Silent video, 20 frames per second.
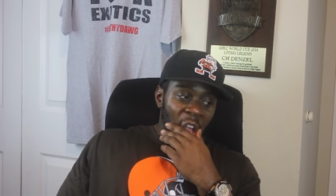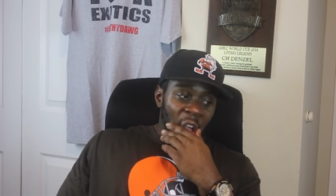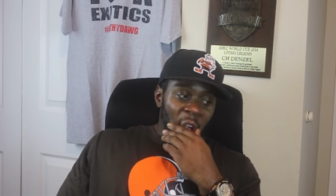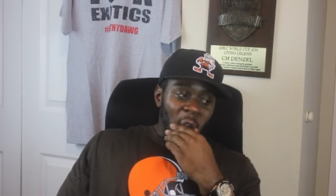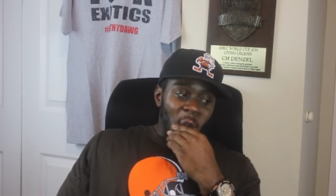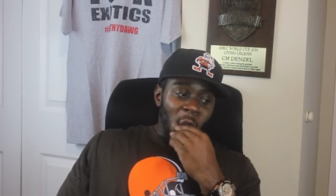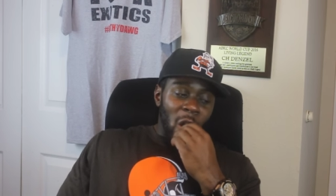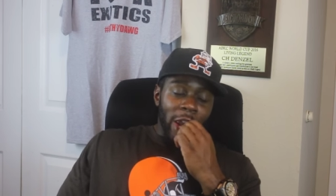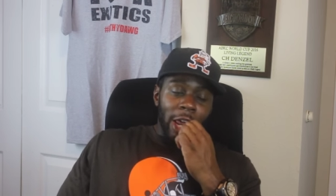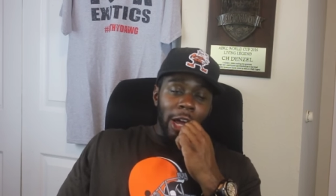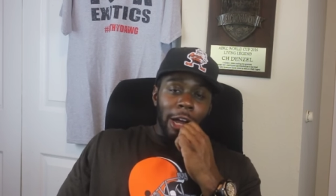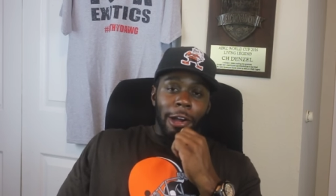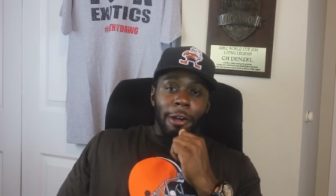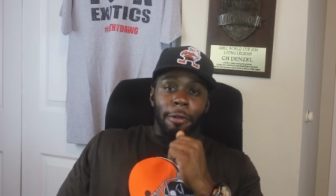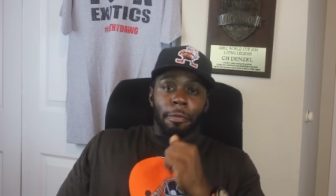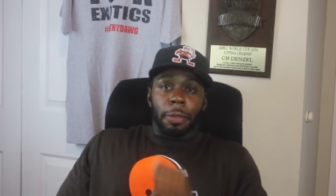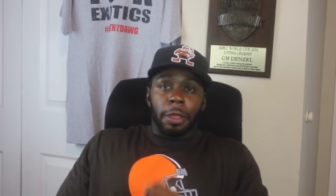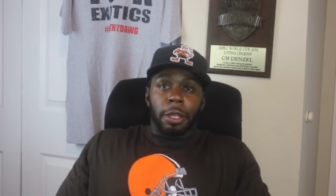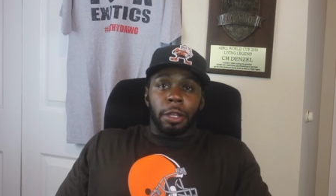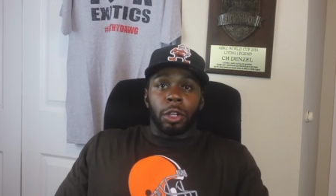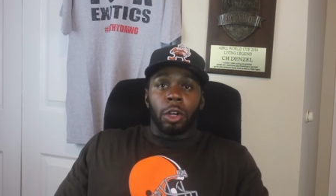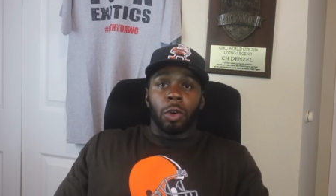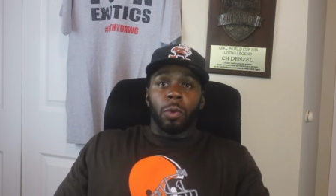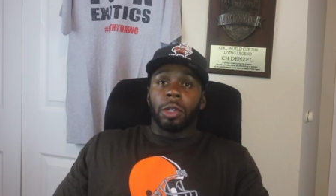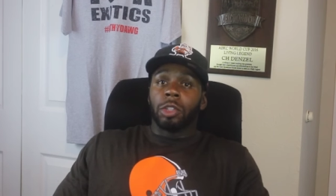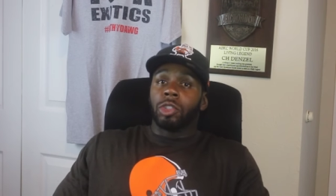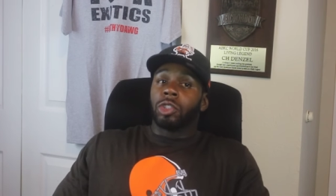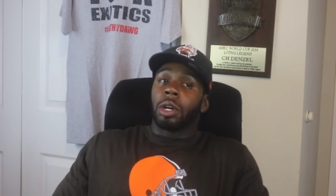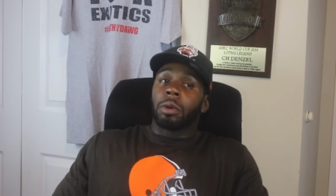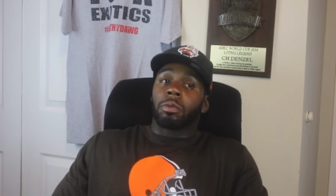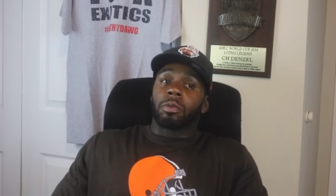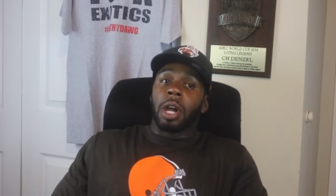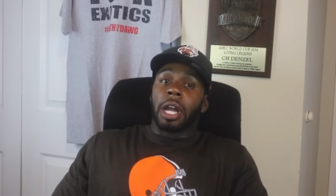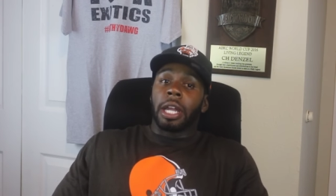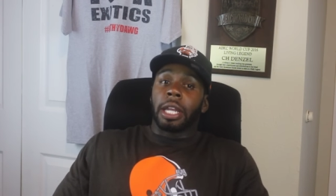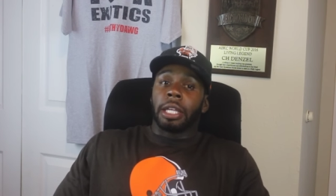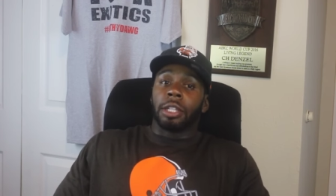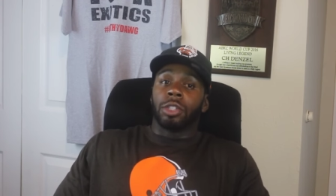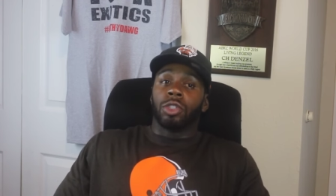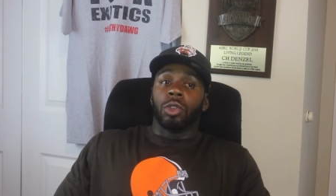And, uh, you know, we'll jump
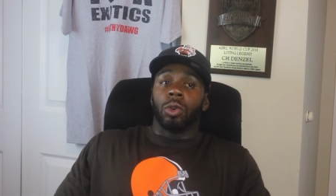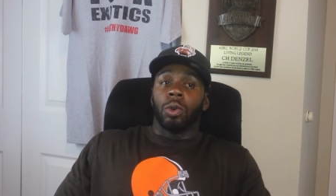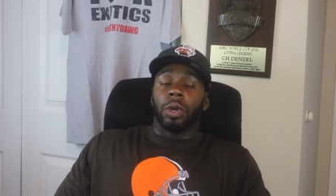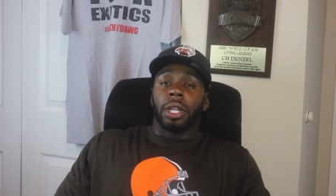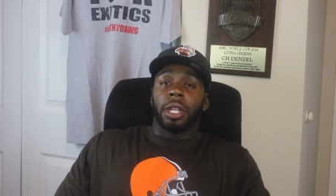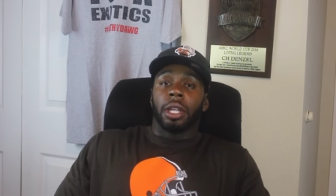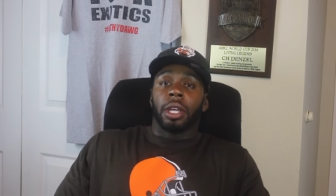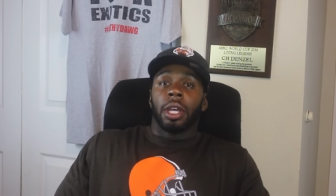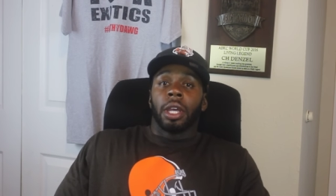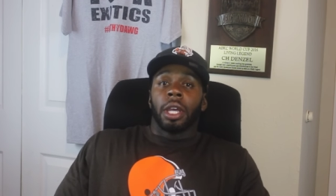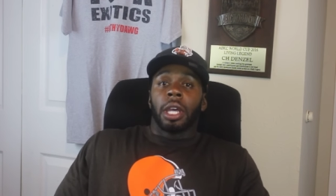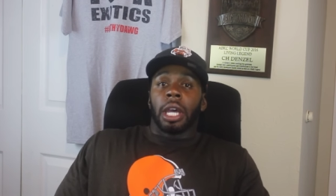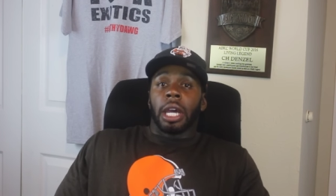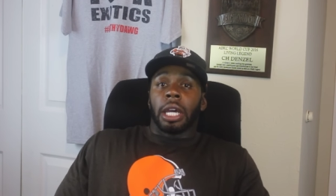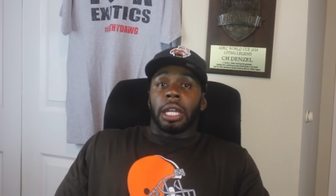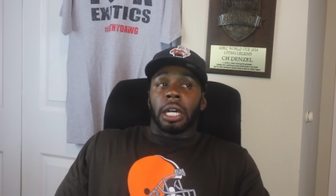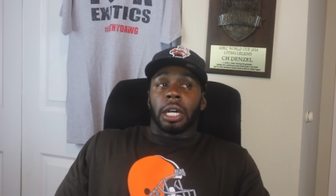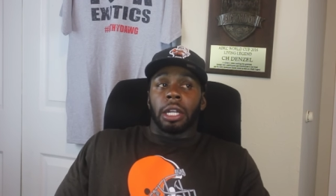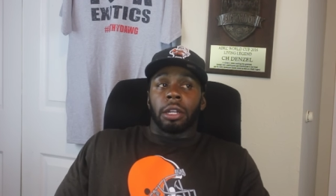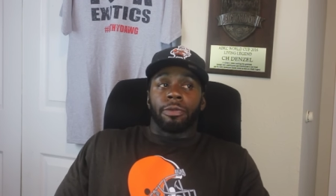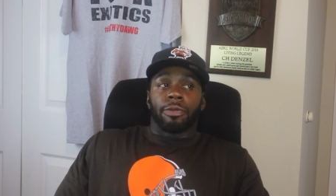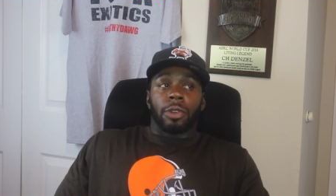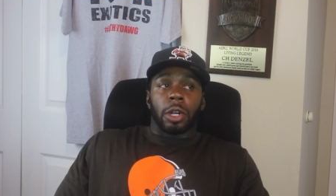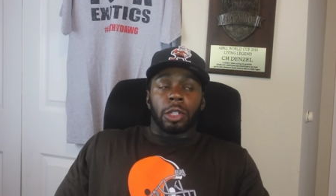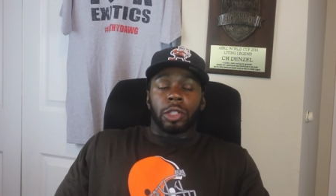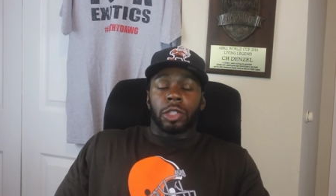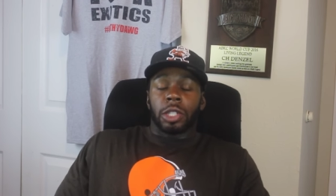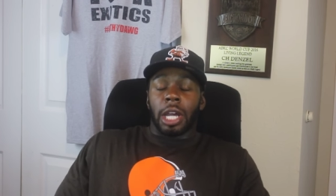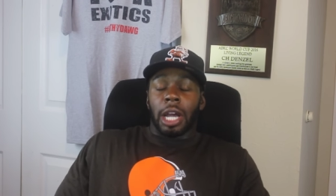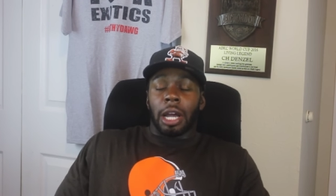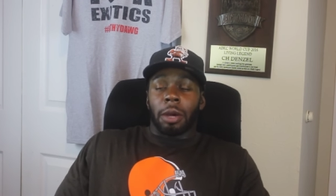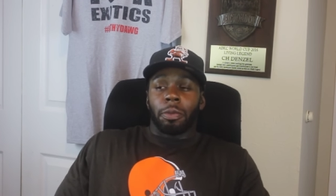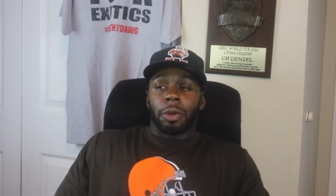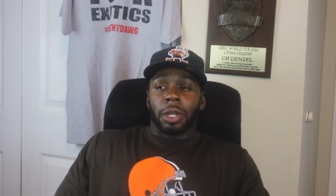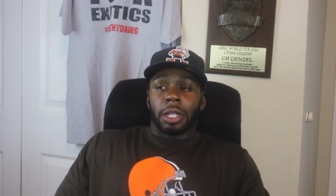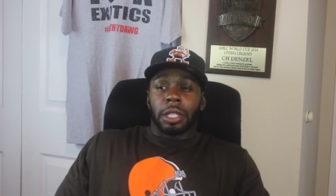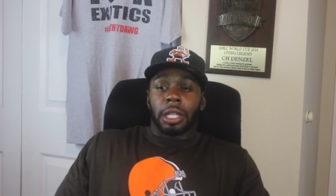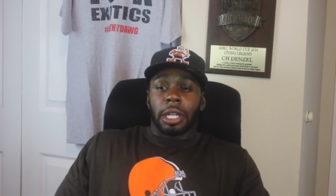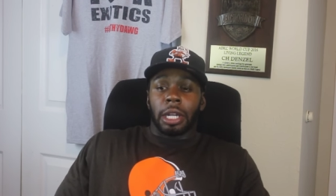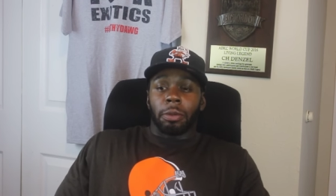right into it. And uh, the first
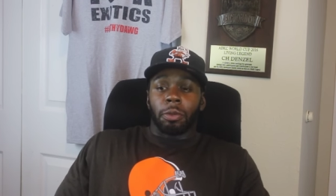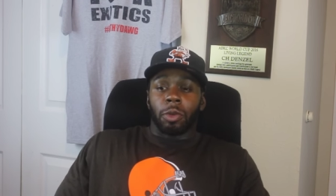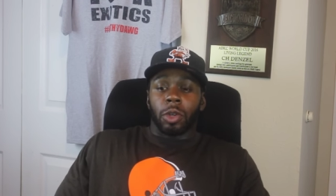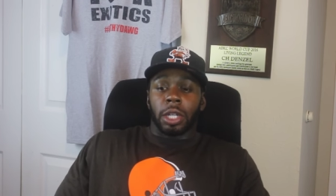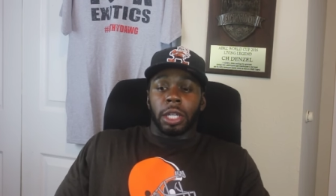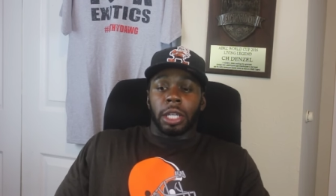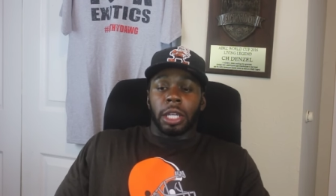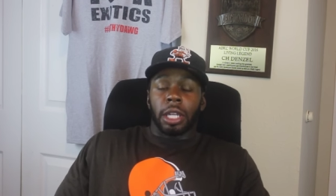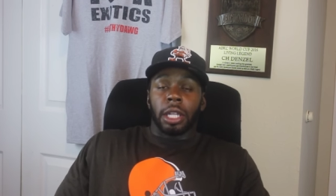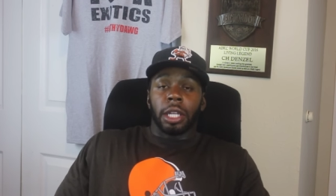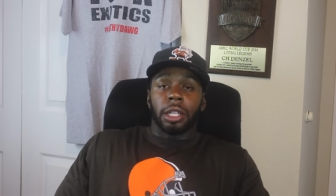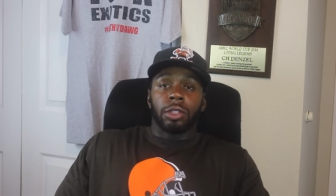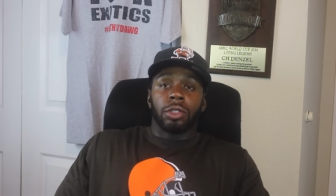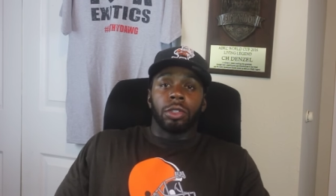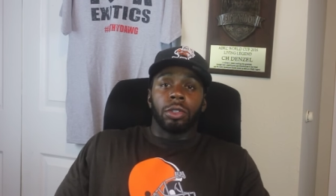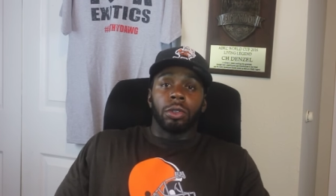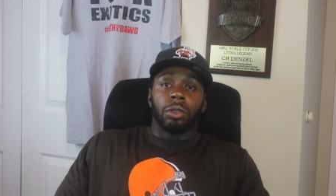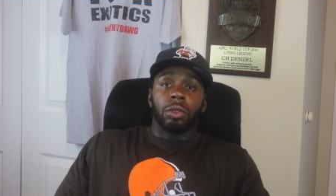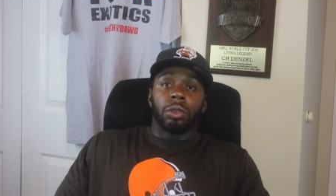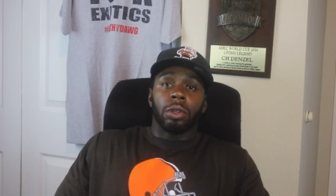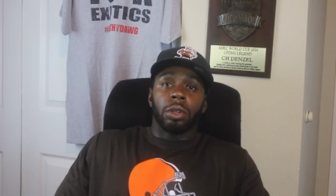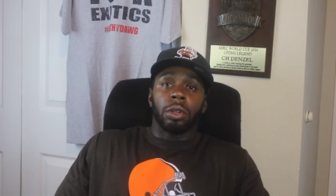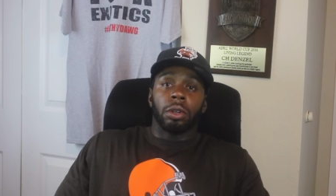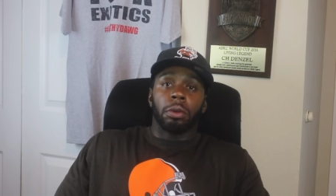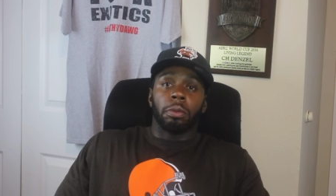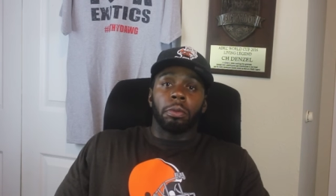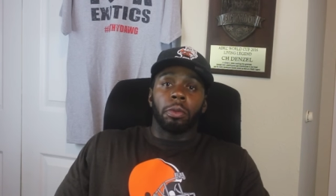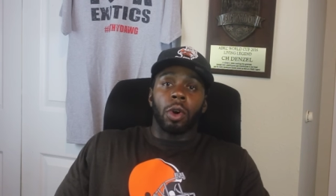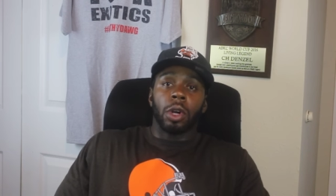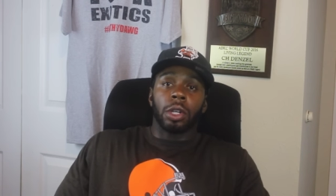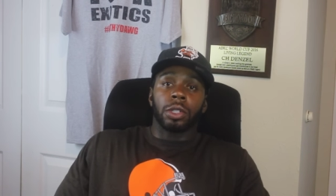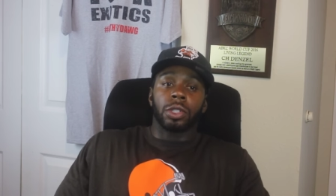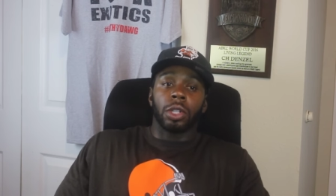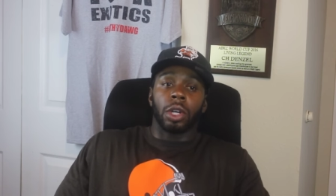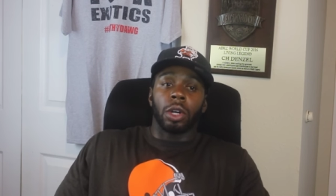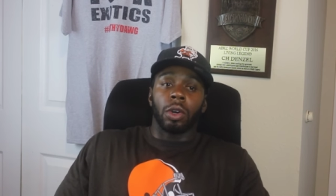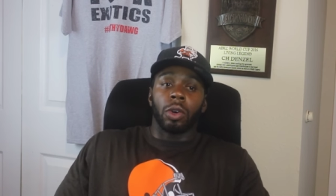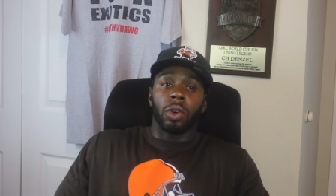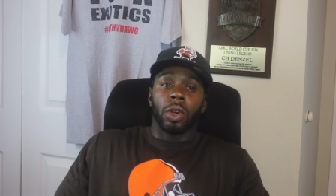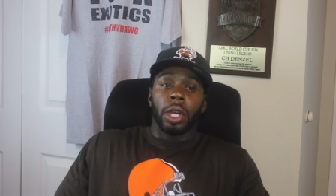topic that I'm going to get into more
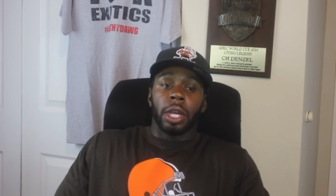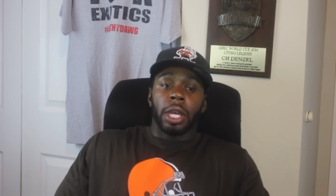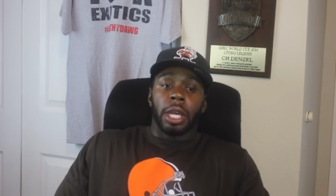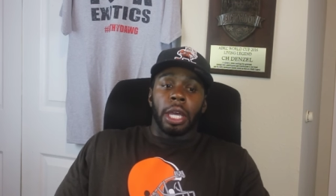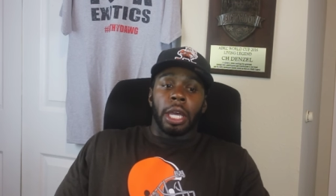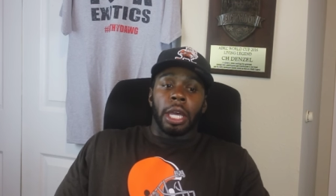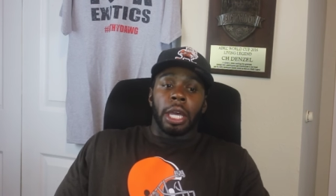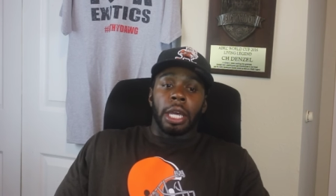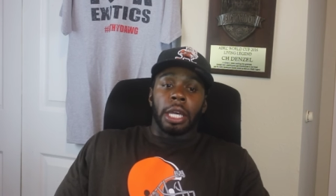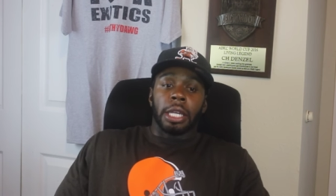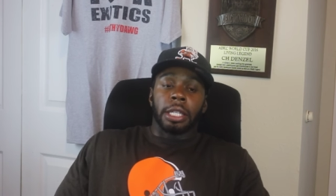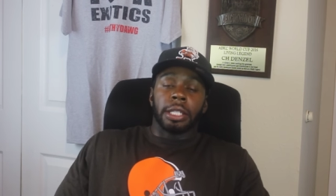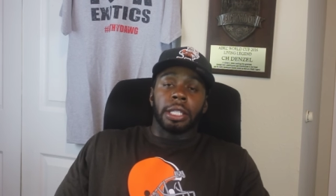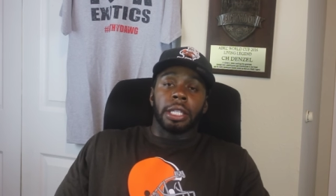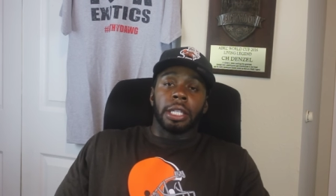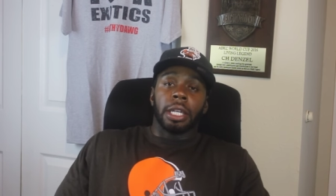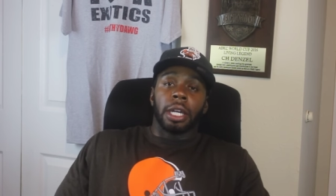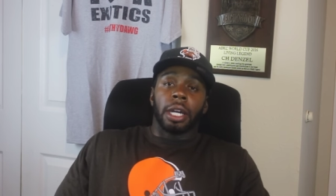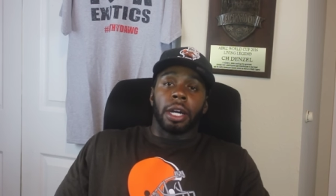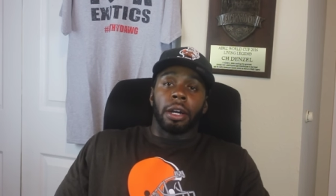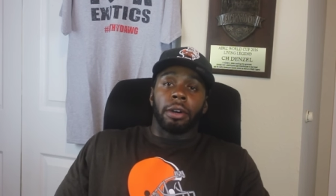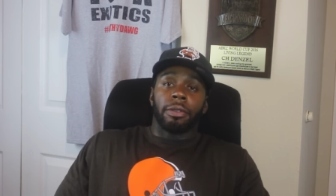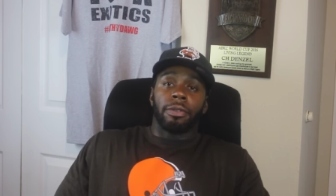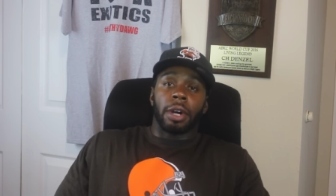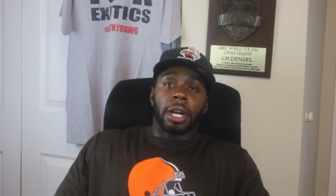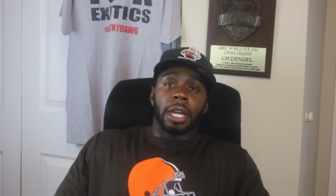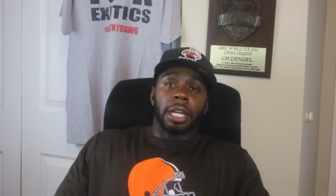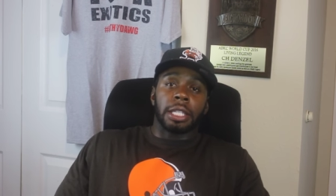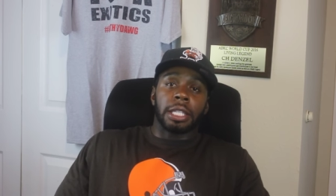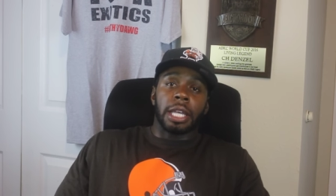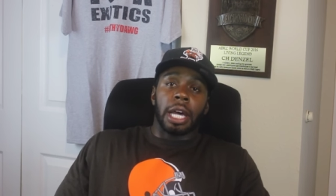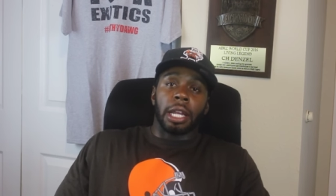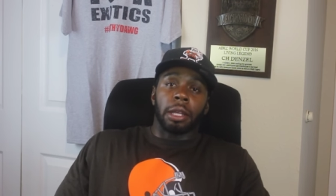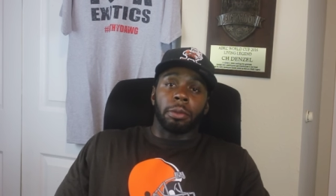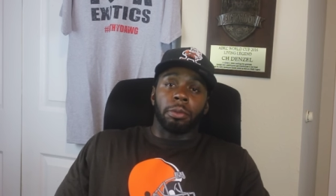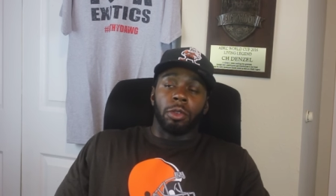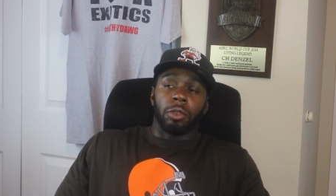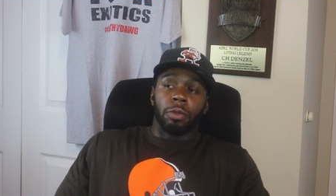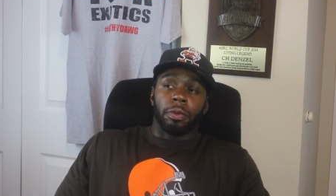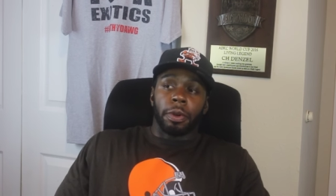so is the uh, fuck exotic
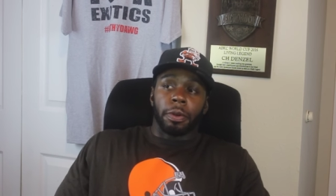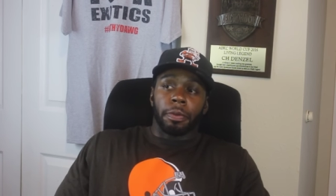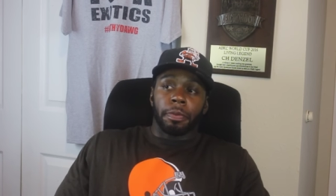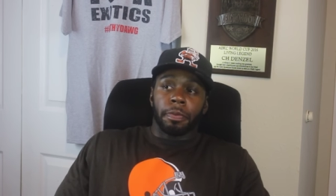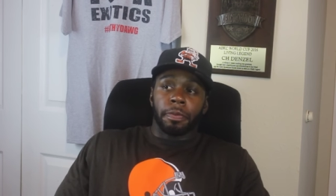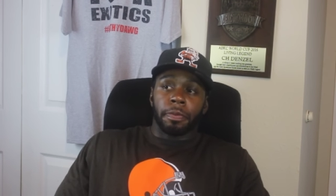movement.